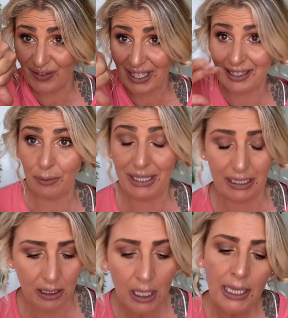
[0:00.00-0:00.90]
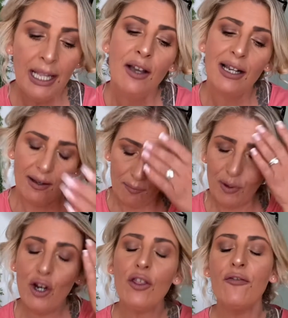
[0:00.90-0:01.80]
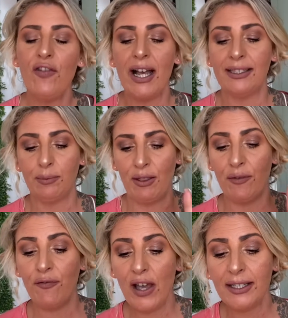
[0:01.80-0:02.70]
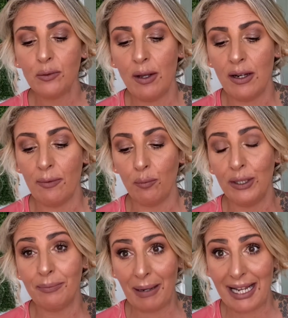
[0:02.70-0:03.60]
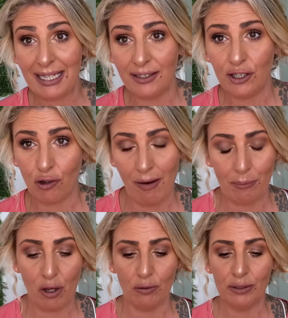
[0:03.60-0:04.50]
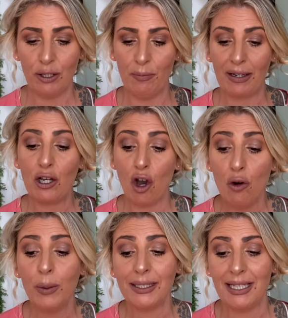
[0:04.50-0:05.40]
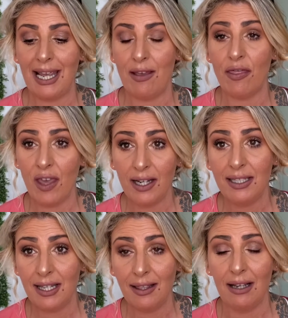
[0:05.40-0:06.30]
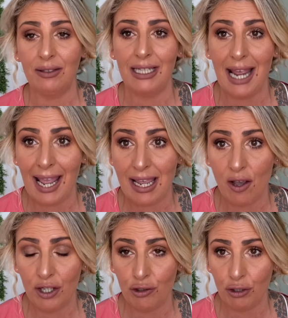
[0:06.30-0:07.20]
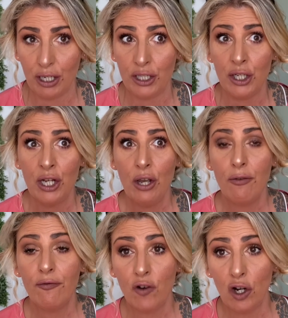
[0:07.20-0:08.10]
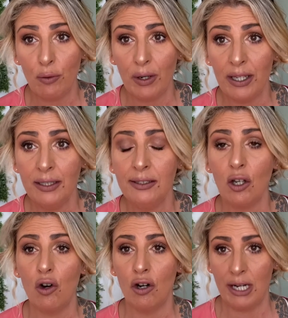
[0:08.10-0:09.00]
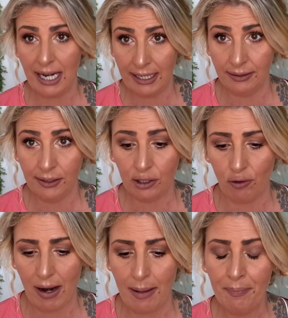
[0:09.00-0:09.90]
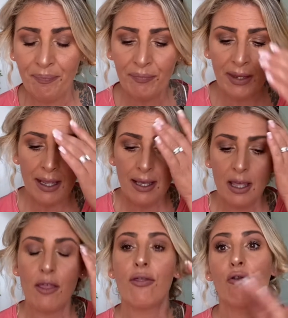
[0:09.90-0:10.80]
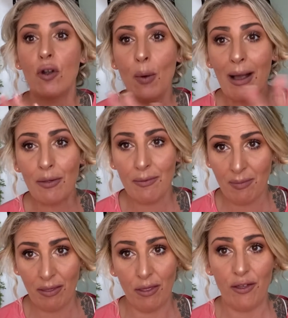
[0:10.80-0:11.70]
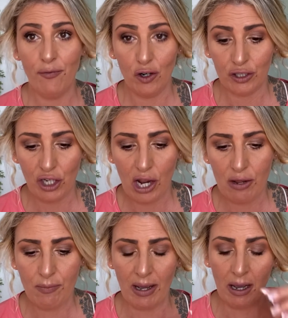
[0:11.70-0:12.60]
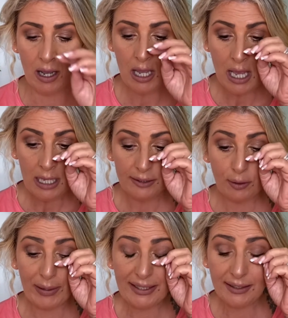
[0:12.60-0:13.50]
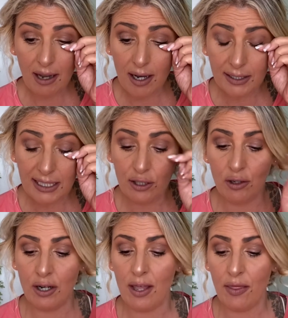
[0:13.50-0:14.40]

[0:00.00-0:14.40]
That's how we did. Well, not the first one. The first one was my Instagram goal. So my goal was to hit 13,800 followers on Instagram throughout the month of October. So I started on